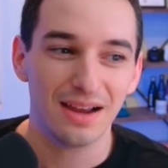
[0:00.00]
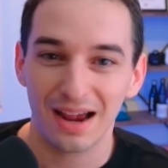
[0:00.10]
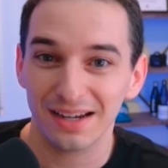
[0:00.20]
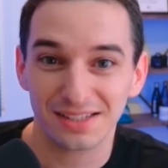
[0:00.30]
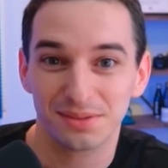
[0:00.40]

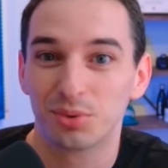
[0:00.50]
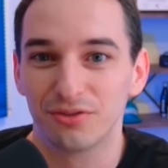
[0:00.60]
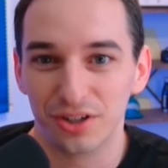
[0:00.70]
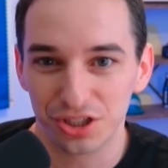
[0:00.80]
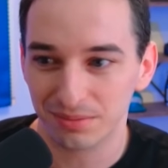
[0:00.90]
And is this more
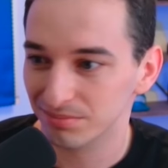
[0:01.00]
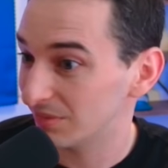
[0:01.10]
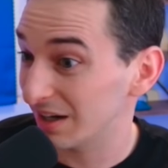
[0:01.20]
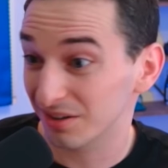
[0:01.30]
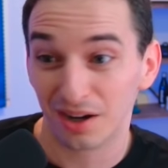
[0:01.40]
efficient?
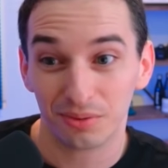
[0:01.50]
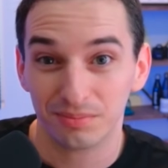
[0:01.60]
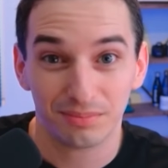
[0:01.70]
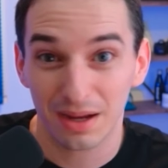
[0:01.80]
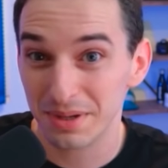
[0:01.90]
I don't know,
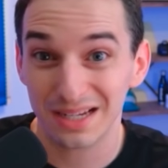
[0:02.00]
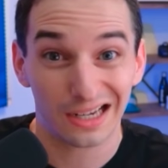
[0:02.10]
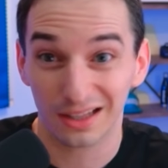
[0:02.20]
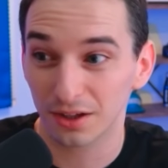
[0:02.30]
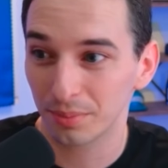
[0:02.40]
maybe a
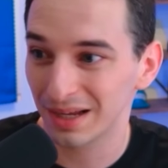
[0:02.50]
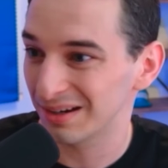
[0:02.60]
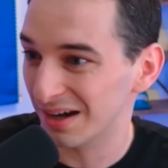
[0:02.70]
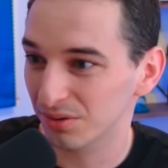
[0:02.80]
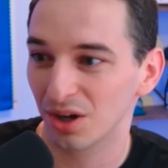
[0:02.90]
little bit.
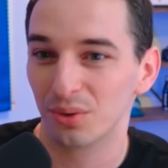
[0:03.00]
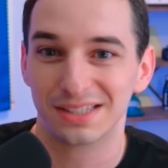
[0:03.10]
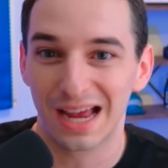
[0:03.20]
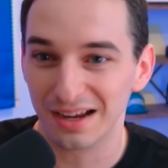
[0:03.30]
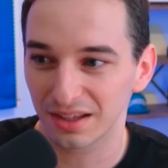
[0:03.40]
I don't know
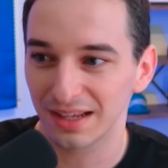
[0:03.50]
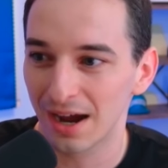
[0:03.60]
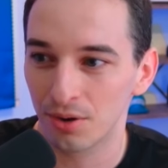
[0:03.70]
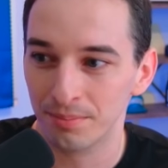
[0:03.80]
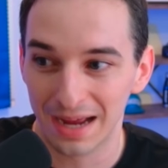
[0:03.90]
exactly
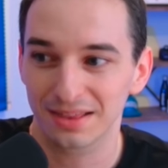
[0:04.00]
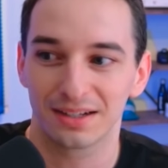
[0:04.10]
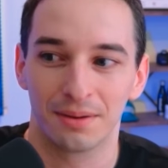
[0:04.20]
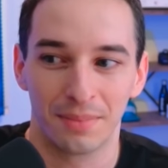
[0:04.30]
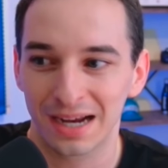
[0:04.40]
how
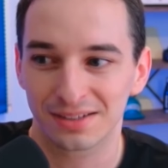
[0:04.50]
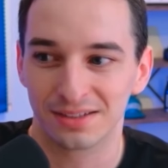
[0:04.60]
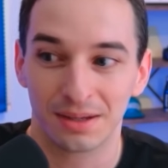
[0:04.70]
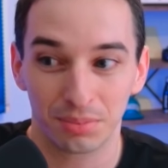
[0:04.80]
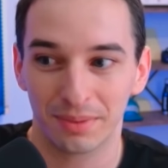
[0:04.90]
math.max is
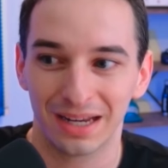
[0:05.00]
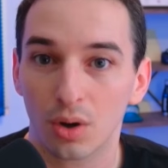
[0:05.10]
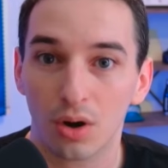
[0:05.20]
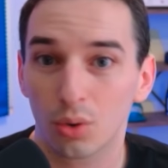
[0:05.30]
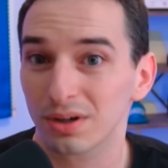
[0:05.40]
implemented
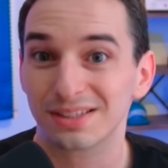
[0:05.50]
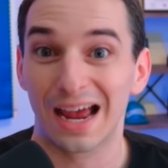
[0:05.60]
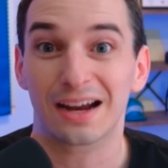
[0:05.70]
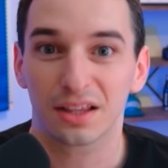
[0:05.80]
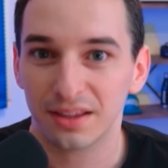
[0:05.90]
or
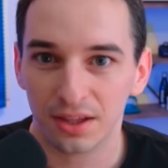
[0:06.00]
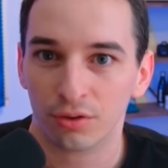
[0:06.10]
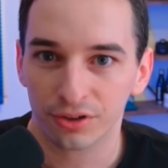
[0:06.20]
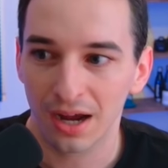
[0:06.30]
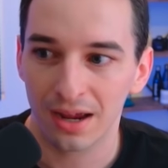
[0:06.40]
exactly the
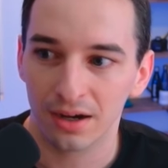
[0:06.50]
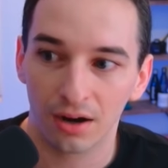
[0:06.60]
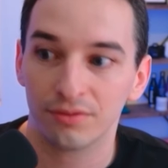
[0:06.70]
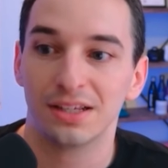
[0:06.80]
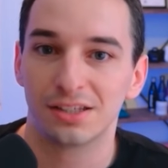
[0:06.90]
overhead
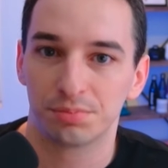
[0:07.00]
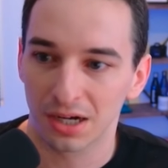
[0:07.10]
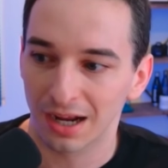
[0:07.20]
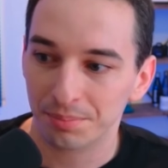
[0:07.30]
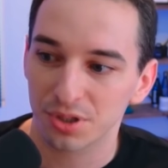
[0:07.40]
of the spread
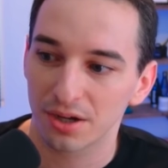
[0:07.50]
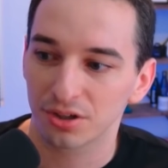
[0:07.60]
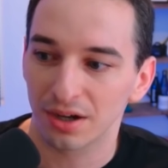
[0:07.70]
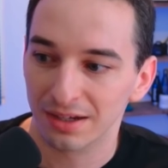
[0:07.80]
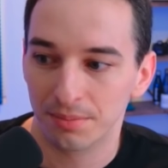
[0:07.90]
operator
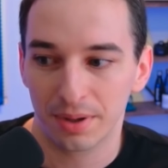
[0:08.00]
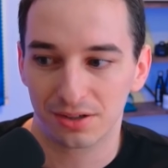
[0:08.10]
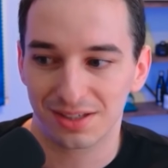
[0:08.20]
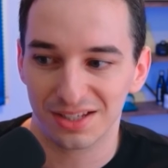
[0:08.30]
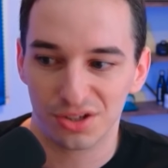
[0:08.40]
in
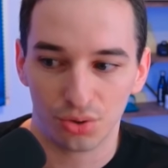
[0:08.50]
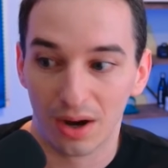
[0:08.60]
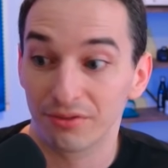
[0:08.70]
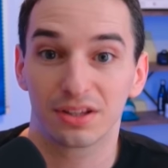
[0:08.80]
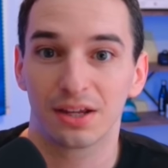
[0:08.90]
comparison to
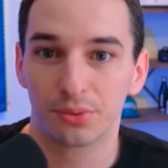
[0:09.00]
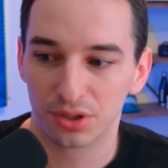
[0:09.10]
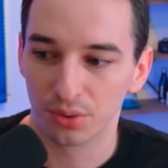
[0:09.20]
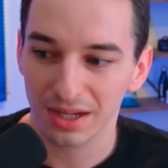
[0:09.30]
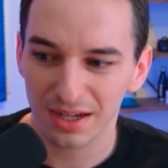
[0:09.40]
everything we're
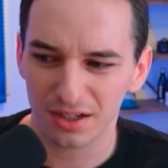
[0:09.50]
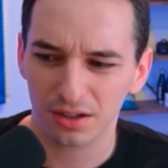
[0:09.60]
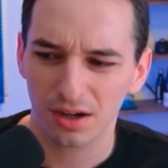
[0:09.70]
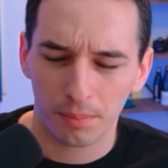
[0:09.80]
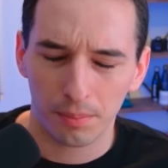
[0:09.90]
doing here,
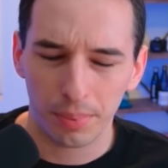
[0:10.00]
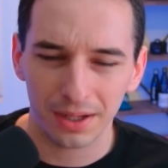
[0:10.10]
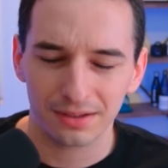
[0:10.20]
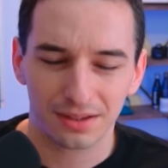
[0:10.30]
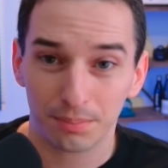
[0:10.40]
but
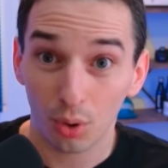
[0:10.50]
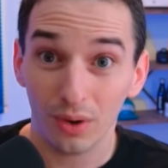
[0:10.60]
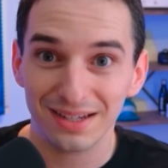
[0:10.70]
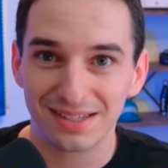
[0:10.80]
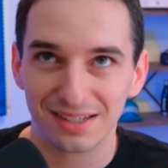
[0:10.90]
the
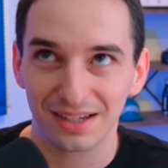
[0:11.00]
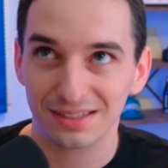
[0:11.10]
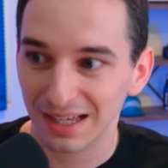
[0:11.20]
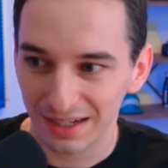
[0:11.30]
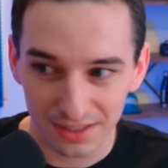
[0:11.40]
point is
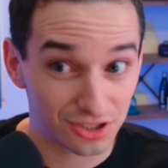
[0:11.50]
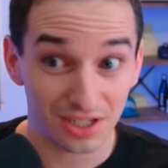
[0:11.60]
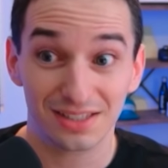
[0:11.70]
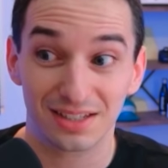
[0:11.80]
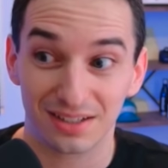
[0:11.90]
that it just